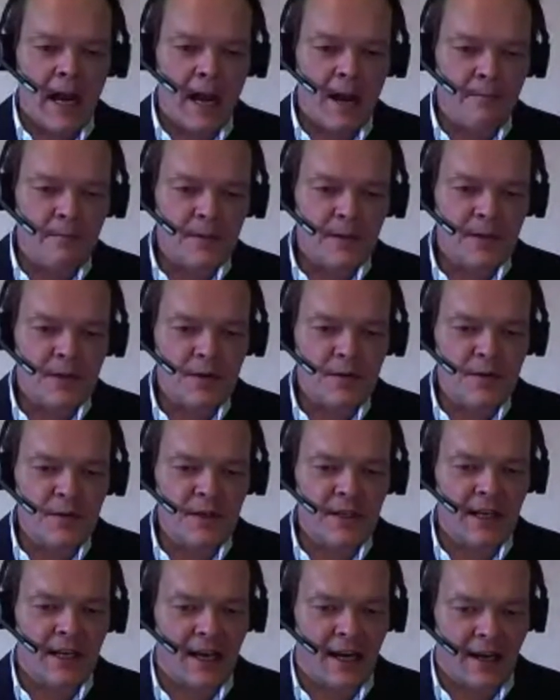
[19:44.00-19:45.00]
So
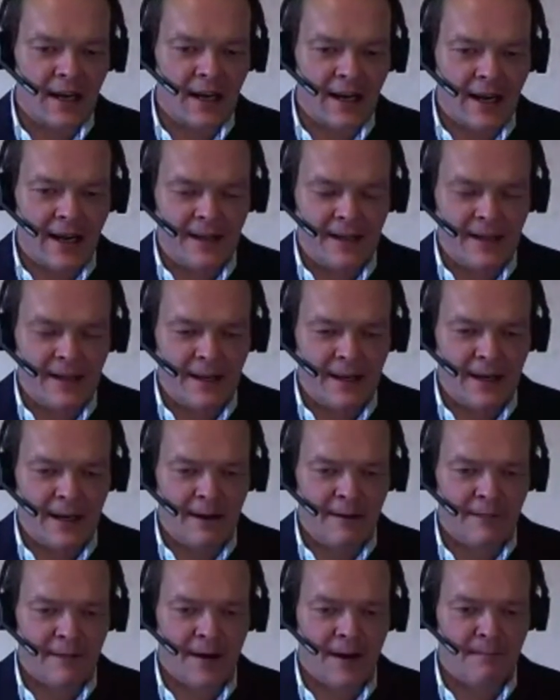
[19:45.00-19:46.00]
Yusek Khalad,
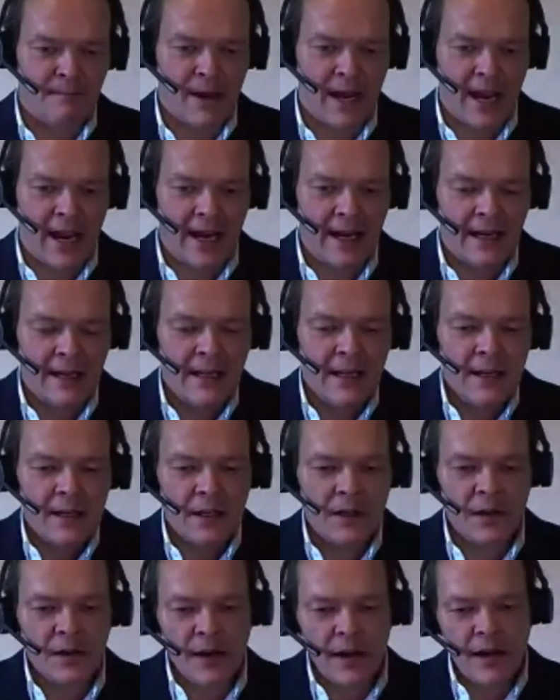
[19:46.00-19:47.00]
if I may,
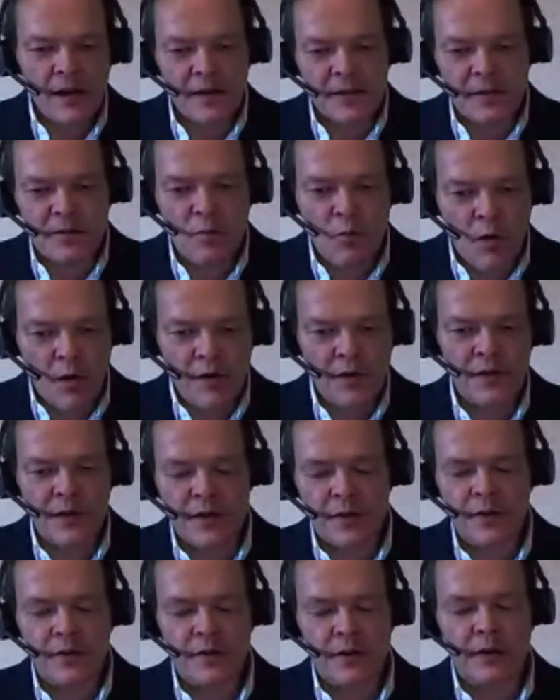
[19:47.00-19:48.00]
could I ask what are the
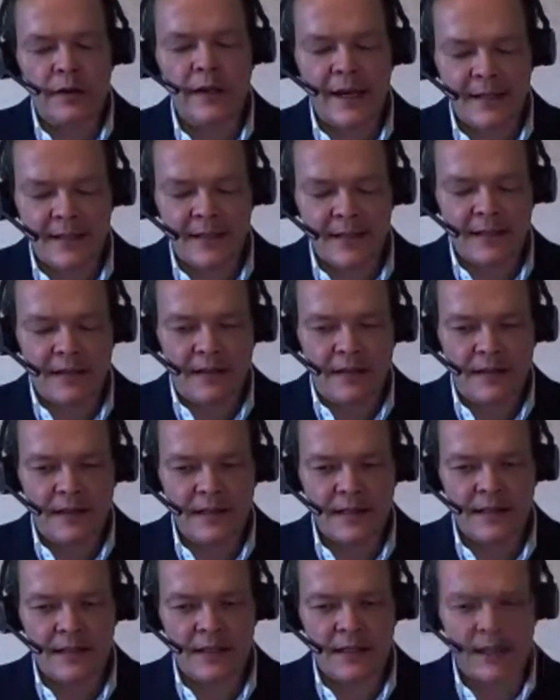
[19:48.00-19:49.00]
crucial
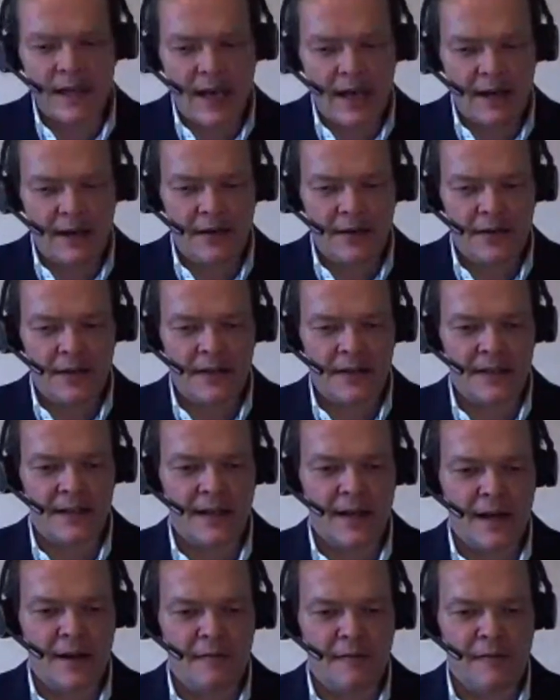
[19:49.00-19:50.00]
lessons, challenges
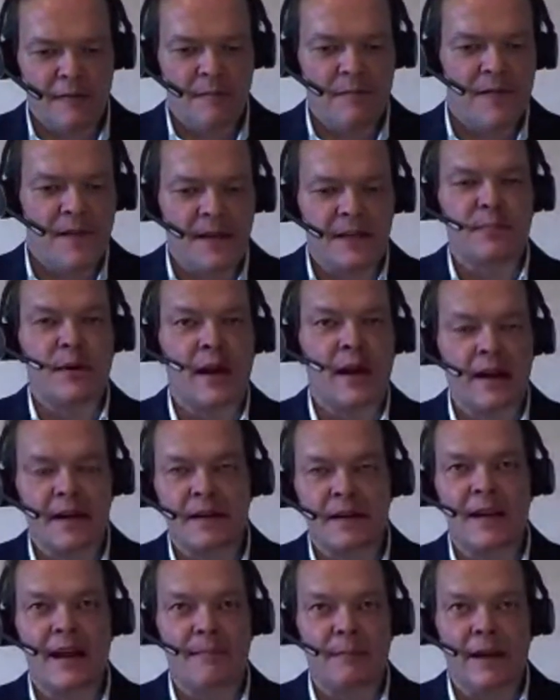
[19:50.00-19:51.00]
learned from this
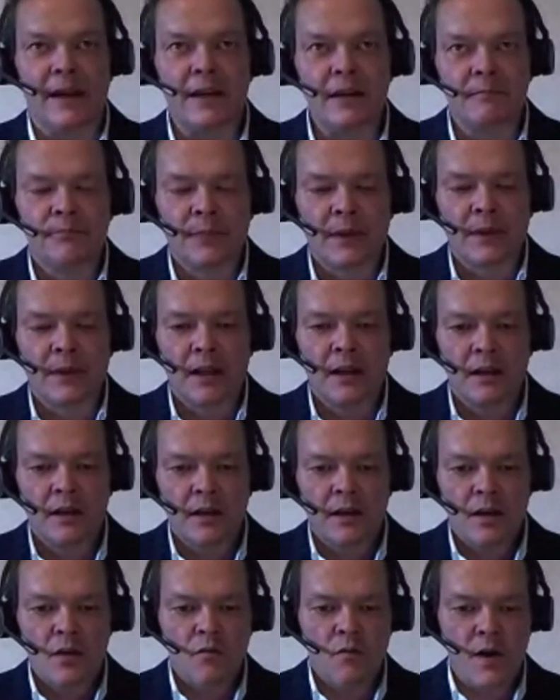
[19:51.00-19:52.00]
pandemic,
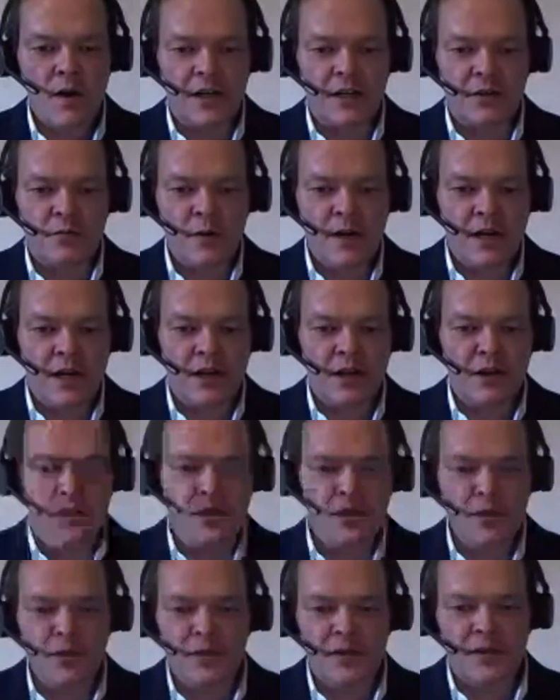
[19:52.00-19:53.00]
which we can
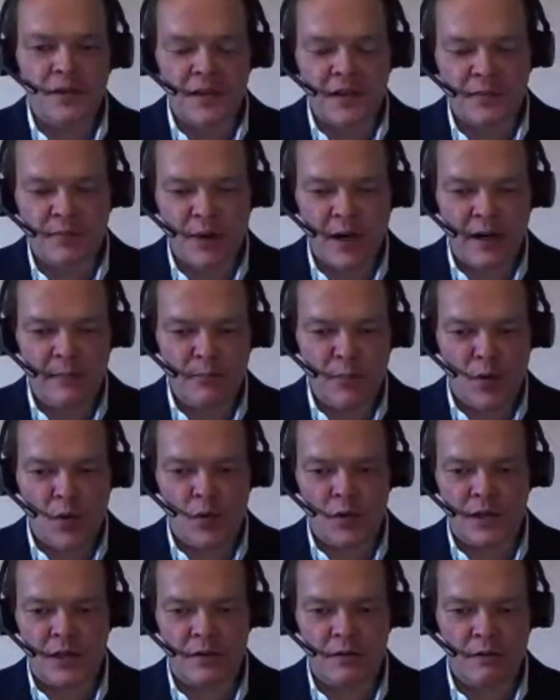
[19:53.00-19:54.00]
use as a
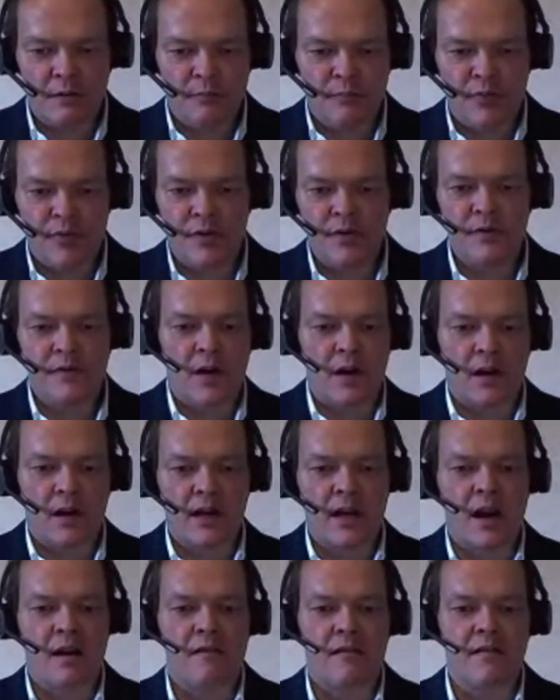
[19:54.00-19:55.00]
springboard to improve our
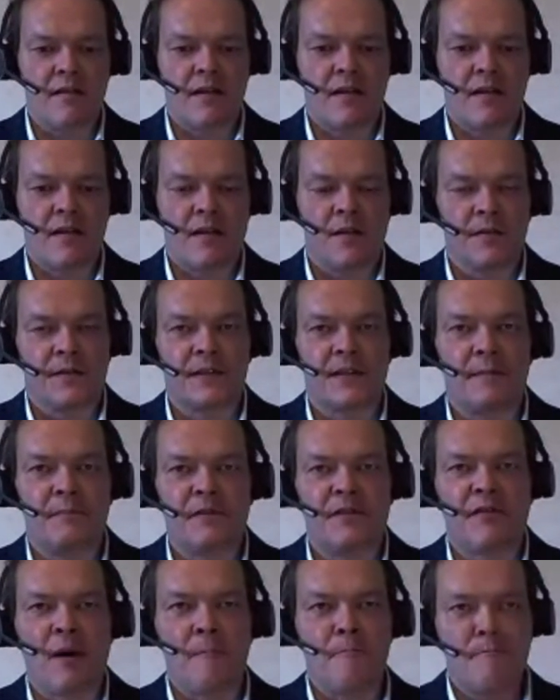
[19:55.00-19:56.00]
current
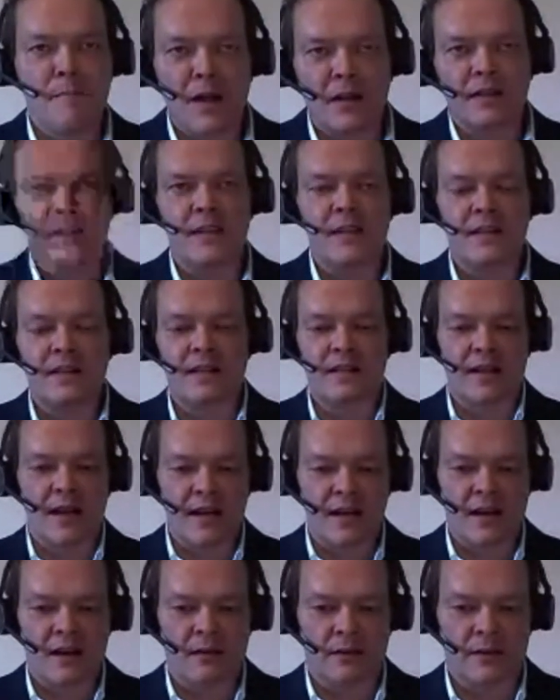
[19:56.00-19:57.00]
concept of a
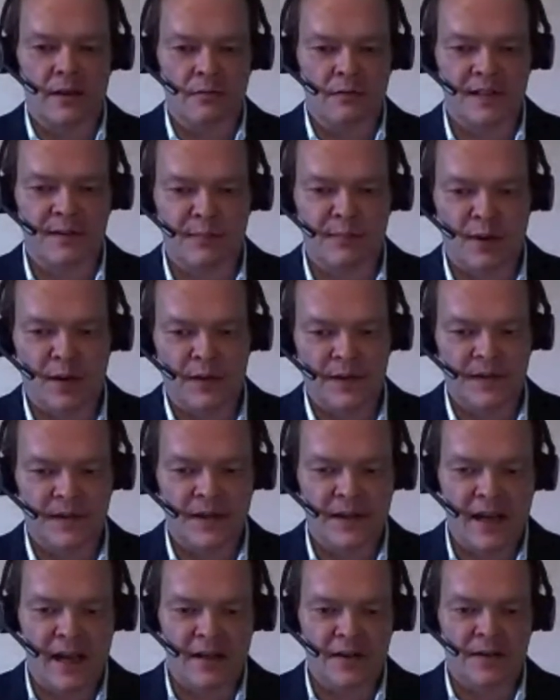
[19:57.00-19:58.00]
multi-stakeholder response
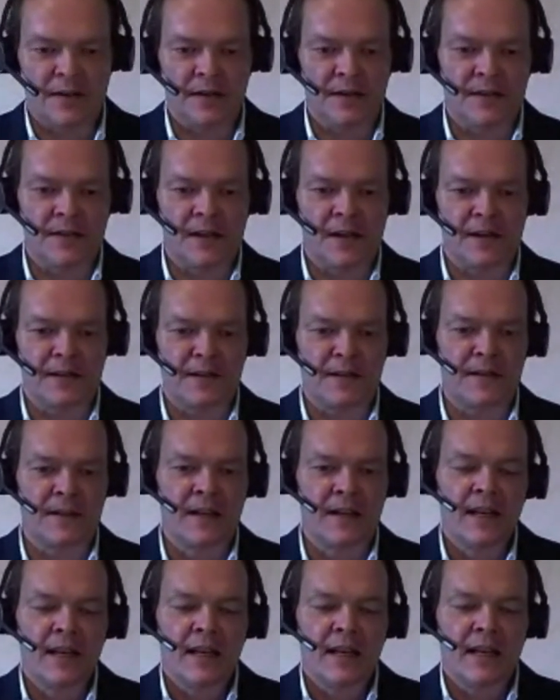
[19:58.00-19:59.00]
to natural
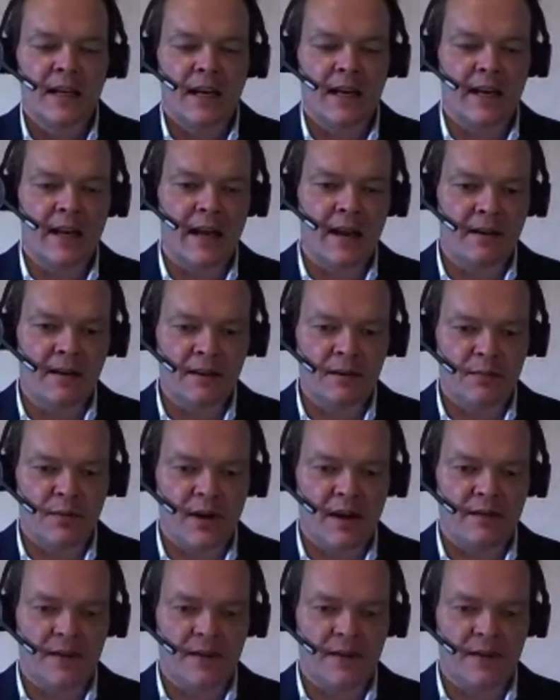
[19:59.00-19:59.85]
disasters, and how can the